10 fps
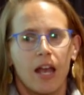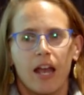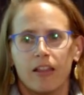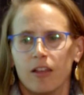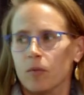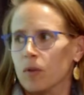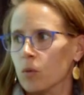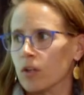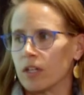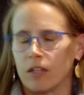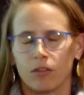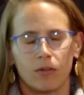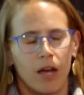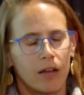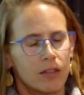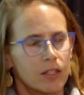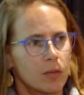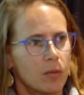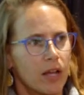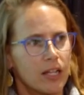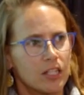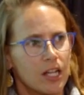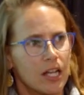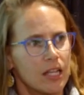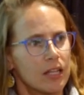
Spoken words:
And they've been working throughout the supply chain.